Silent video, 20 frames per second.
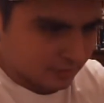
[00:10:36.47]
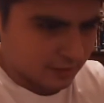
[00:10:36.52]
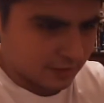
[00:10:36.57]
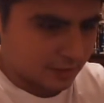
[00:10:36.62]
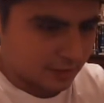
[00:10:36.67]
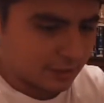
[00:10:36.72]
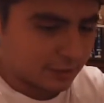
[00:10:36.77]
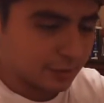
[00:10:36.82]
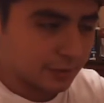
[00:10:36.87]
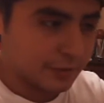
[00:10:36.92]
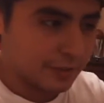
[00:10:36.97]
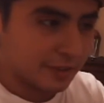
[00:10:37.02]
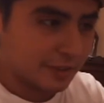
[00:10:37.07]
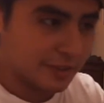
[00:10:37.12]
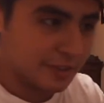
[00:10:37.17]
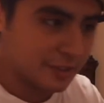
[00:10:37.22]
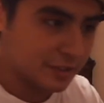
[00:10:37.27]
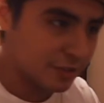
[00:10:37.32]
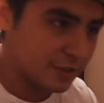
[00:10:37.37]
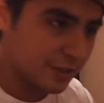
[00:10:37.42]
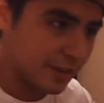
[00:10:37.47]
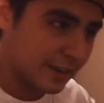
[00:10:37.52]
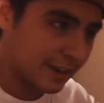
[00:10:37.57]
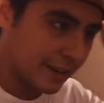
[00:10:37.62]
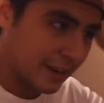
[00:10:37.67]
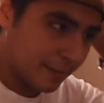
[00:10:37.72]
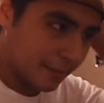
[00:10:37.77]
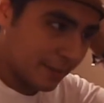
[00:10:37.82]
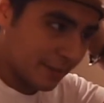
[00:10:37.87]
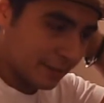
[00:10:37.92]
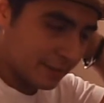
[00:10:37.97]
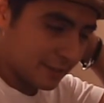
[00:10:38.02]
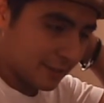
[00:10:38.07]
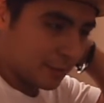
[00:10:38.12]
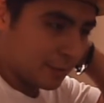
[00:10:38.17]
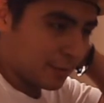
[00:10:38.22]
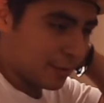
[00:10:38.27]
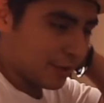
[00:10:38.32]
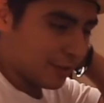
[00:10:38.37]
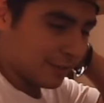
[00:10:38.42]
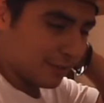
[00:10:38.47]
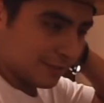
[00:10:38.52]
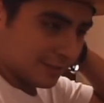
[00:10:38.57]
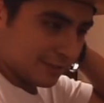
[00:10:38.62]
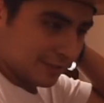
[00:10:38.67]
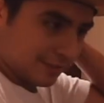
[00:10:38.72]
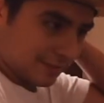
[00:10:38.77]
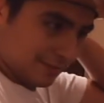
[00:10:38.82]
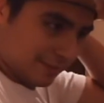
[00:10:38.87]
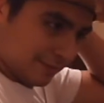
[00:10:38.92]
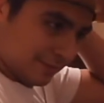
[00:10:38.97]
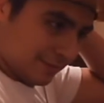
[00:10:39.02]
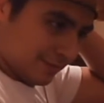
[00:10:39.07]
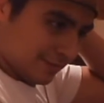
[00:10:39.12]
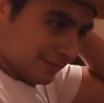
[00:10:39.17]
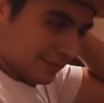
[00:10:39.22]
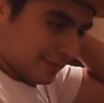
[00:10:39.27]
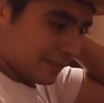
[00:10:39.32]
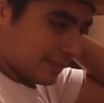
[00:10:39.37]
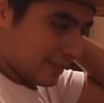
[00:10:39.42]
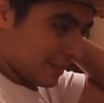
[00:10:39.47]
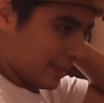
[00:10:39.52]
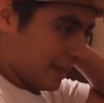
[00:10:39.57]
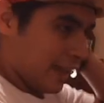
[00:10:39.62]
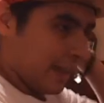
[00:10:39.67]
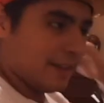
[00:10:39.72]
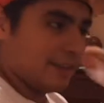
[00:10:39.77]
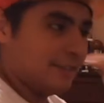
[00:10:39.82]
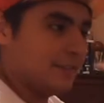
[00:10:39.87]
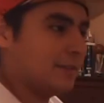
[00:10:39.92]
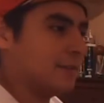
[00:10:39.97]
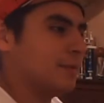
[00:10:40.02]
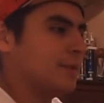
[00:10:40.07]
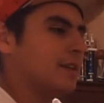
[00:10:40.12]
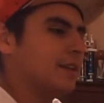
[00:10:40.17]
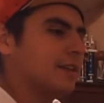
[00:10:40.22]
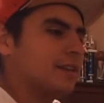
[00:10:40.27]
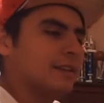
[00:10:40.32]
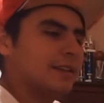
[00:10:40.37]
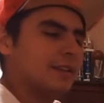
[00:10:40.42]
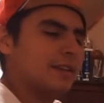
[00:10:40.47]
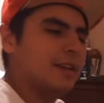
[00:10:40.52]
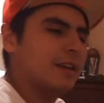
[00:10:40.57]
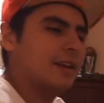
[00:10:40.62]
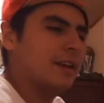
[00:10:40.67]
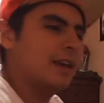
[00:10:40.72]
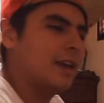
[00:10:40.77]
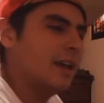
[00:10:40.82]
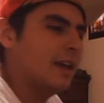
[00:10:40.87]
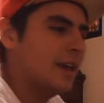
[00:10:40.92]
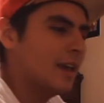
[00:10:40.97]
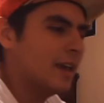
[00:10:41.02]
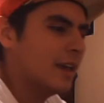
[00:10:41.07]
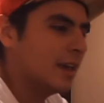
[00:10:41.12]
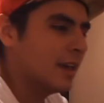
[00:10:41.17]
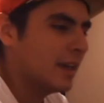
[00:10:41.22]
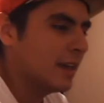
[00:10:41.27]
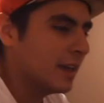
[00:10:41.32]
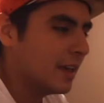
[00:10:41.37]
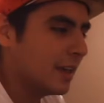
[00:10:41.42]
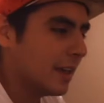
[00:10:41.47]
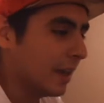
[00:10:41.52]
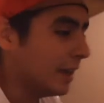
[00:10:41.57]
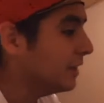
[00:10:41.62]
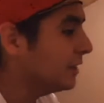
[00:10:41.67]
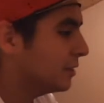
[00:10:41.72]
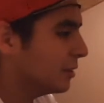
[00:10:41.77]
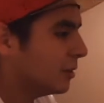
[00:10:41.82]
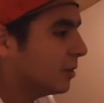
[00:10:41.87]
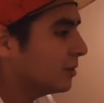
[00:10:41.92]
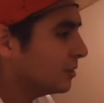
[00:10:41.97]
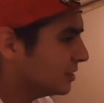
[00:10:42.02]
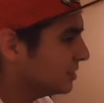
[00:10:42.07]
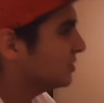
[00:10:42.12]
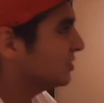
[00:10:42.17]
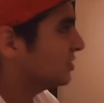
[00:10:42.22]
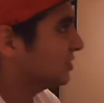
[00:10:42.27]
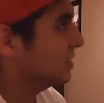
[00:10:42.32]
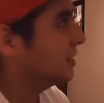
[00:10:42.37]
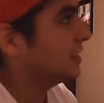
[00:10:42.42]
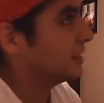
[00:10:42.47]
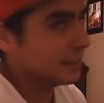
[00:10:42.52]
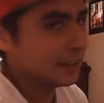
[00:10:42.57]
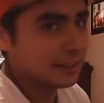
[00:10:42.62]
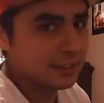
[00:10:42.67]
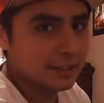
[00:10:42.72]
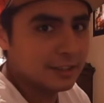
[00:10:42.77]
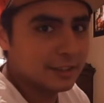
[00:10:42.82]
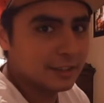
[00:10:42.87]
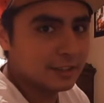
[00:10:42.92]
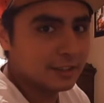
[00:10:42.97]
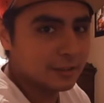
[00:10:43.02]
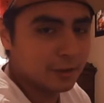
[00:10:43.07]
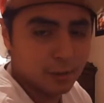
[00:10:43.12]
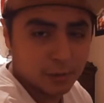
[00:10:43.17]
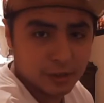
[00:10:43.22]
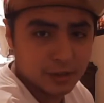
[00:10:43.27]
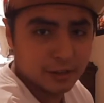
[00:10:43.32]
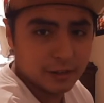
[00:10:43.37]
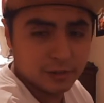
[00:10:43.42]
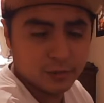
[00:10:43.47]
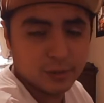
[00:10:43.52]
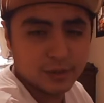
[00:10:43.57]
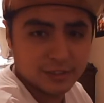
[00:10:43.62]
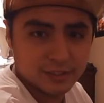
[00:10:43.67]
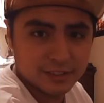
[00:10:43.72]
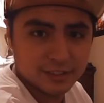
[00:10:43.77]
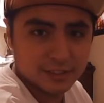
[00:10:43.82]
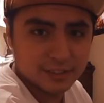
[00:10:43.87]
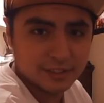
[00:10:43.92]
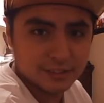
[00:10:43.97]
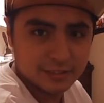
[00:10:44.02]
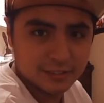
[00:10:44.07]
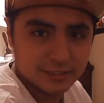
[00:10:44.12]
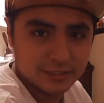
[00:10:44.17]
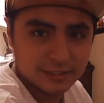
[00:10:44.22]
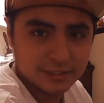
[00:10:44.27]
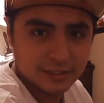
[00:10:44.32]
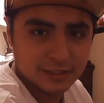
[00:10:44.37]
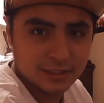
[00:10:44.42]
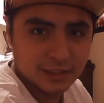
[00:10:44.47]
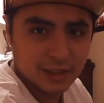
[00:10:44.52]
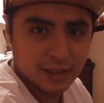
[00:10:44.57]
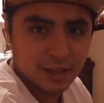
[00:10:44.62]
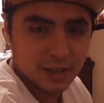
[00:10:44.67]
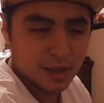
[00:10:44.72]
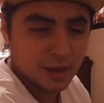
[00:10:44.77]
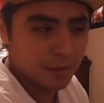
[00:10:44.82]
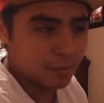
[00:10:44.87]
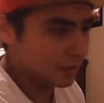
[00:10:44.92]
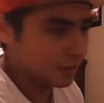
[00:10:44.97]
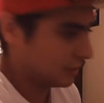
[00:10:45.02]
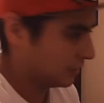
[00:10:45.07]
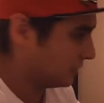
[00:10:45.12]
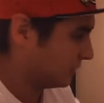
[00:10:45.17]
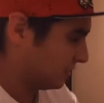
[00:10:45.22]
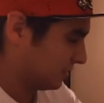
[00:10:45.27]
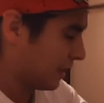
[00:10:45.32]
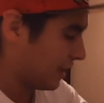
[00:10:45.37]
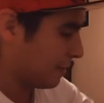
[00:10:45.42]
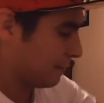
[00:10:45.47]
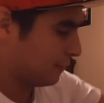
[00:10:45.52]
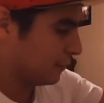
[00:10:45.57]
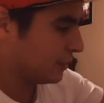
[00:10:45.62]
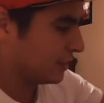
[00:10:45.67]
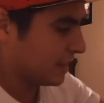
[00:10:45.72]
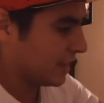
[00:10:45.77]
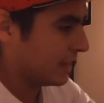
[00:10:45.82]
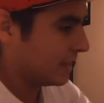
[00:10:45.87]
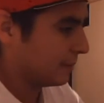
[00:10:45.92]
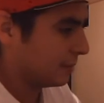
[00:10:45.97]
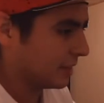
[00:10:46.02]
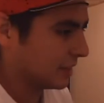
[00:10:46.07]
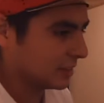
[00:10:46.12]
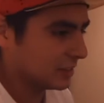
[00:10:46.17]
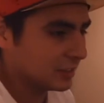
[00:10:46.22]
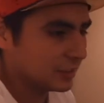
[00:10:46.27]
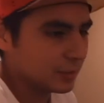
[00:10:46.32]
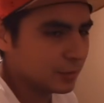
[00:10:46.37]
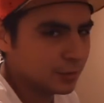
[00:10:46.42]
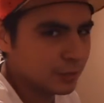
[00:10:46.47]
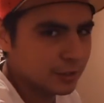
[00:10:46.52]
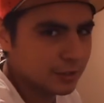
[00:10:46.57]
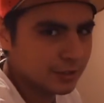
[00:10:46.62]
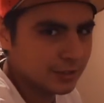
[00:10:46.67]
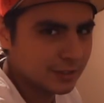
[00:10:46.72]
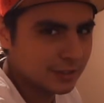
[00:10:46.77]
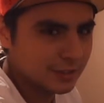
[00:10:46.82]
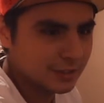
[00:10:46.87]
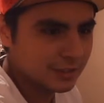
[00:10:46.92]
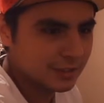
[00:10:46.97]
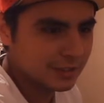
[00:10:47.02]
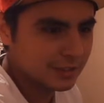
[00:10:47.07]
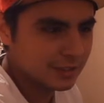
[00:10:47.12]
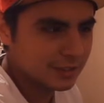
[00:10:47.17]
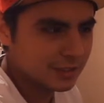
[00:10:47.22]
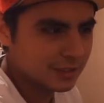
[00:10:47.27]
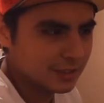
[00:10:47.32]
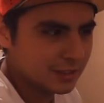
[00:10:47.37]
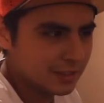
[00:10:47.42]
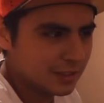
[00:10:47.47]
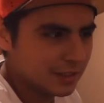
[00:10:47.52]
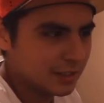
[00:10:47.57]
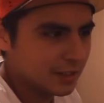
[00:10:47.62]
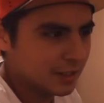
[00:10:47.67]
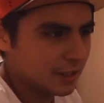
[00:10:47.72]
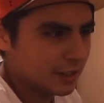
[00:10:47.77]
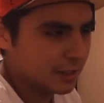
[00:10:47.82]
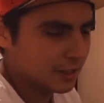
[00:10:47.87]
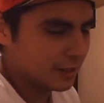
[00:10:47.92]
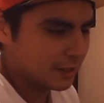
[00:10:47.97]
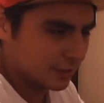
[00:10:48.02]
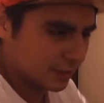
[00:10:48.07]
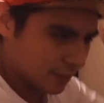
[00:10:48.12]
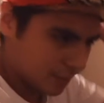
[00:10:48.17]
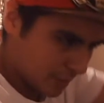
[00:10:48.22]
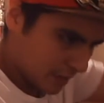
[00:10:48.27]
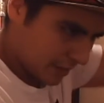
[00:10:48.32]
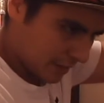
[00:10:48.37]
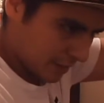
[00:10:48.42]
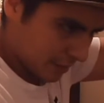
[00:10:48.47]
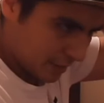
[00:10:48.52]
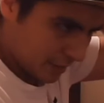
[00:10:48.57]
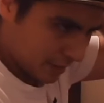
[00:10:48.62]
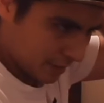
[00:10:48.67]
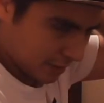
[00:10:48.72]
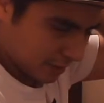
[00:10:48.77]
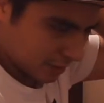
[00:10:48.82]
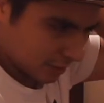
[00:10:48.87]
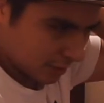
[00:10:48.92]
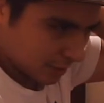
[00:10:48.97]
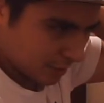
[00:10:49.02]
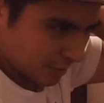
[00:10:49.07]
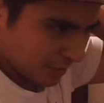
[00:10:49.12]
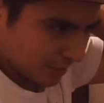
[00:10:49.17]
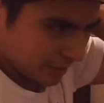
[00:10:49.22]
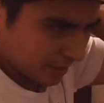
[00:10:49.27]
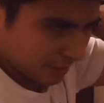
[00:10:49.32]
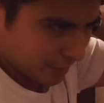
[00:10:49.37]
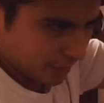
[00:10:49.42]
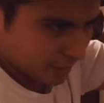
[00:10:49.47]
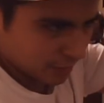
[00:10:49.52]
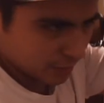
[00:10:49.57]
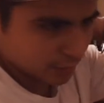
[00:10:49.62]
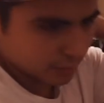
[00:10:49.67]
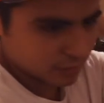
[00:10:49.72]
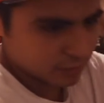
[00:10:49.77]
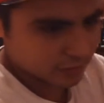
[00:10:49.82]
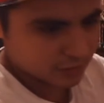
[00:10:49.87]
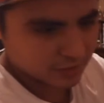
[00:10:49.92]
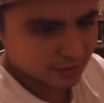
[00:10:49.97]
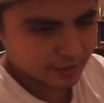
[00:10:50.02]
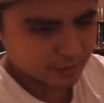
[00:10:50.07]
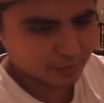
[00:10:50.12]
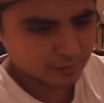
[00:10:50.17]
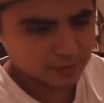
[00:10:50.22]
This was a diss track aimed at someone. It has to be. He talked his shit. Don't get it twisted. But this is definitely aimed at someone. Somebody let me know. Somebody let me know who this aim